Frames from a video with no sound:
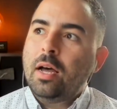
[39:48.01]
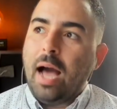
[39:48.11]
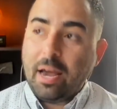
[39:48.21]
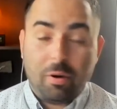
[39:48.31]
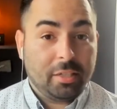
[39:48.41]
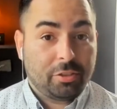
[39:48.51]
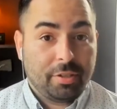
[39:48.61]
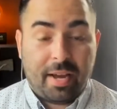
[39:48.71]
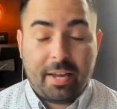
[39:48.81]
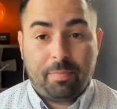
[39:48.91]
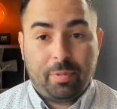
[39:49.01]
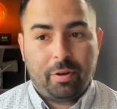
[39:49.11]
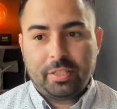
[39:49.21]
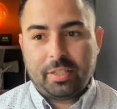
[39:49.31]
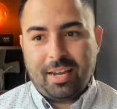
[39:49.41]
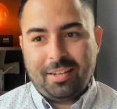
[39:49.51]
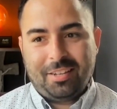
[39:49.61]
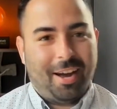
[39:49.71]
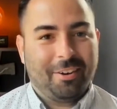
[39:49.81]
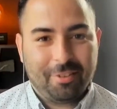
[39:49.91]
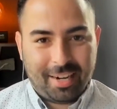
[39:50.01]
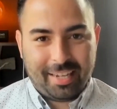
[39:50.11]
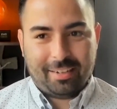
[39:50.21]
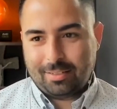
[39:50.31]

How do I treat my employees? I don't like